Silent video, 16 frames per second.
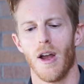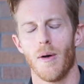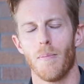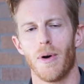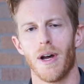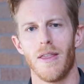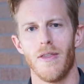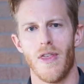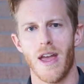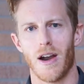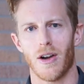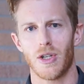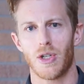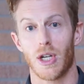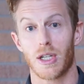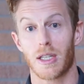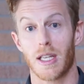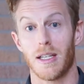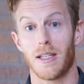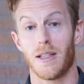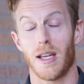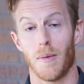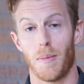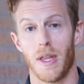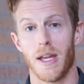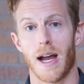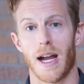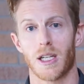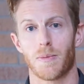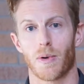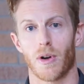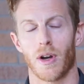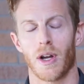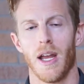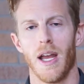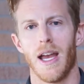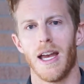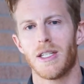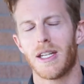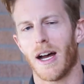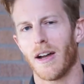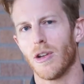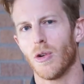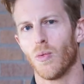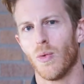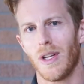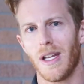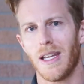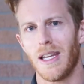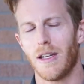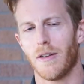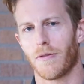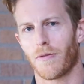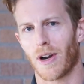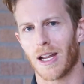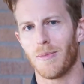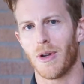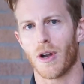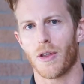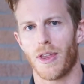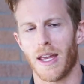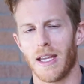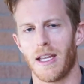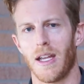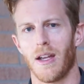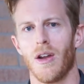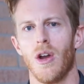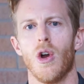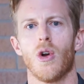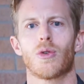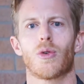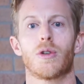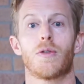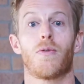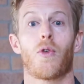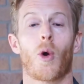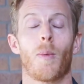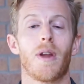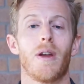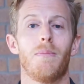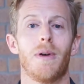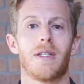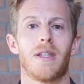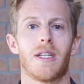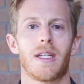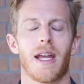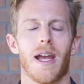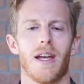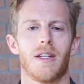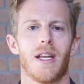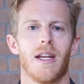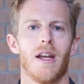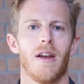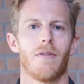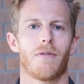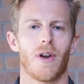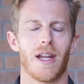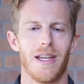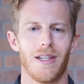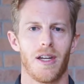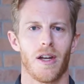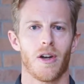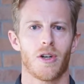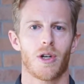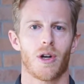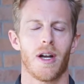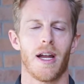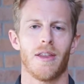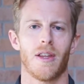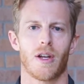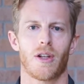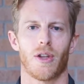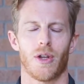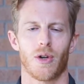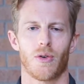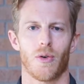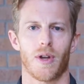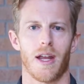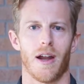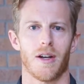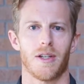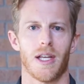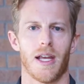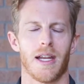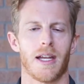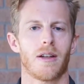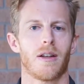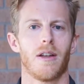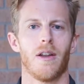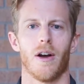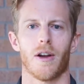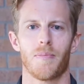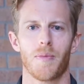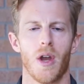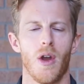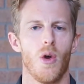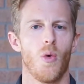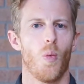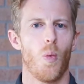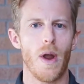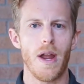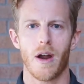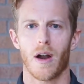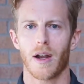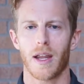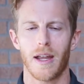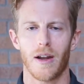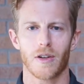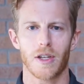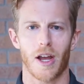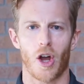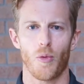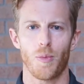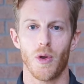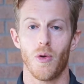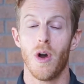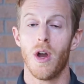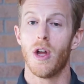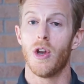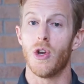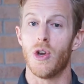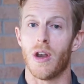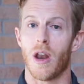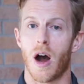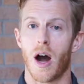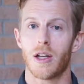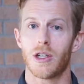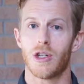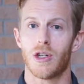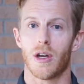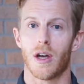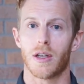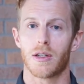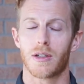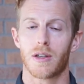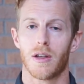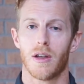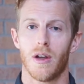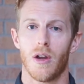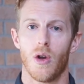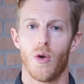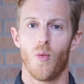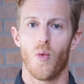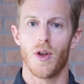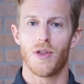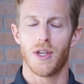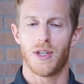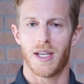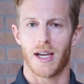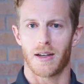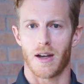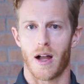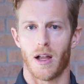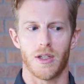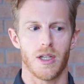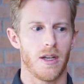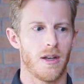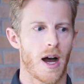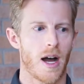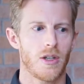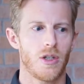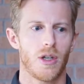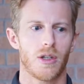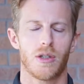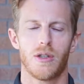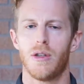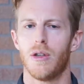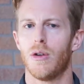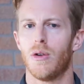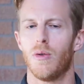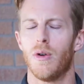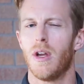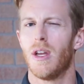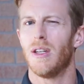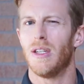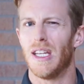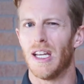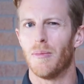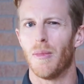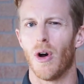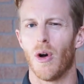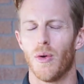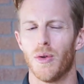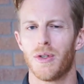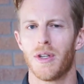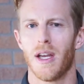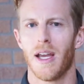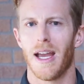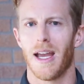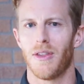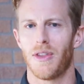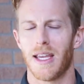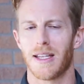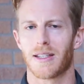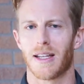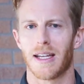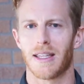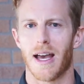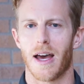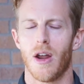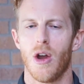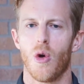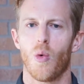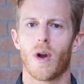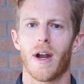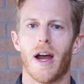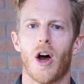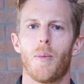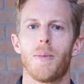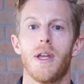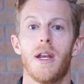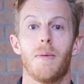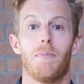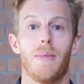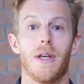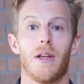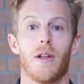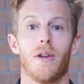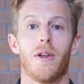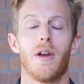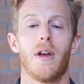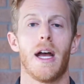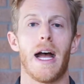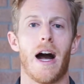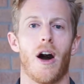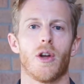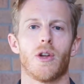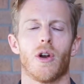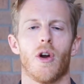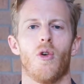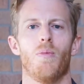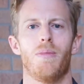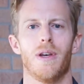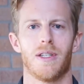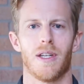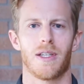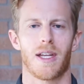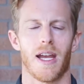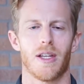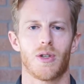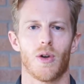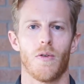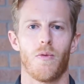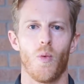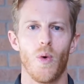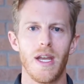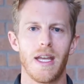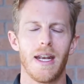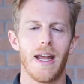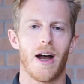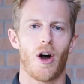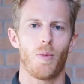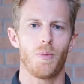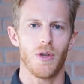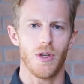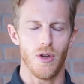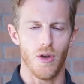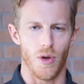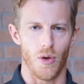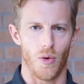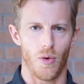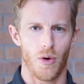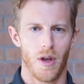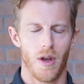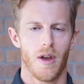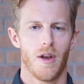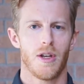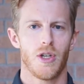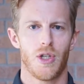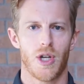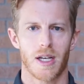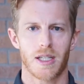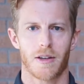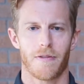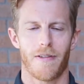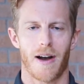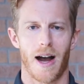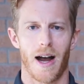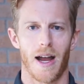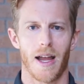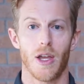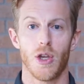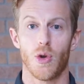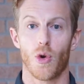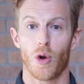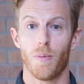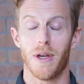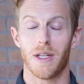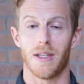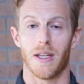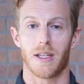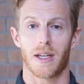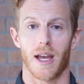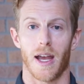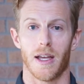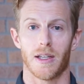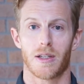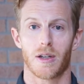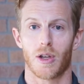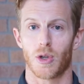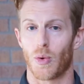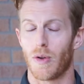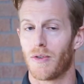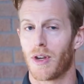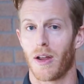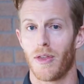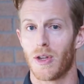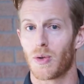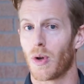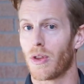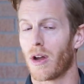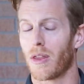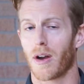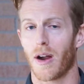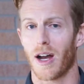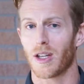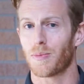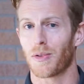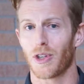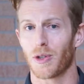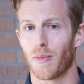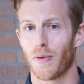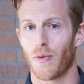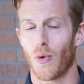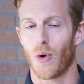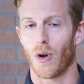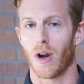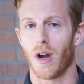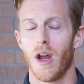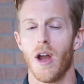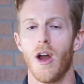But there's just the tip of the iceberg as to how you really need to frame your thinking towards forming a business case for eSignature in the clinical care setting. And look, we are here to help you not just with the technology, not just do demos and things like that. We're helping you to build out your own business case. So if we can help you justify your business case, because we've done this with other hospitals before,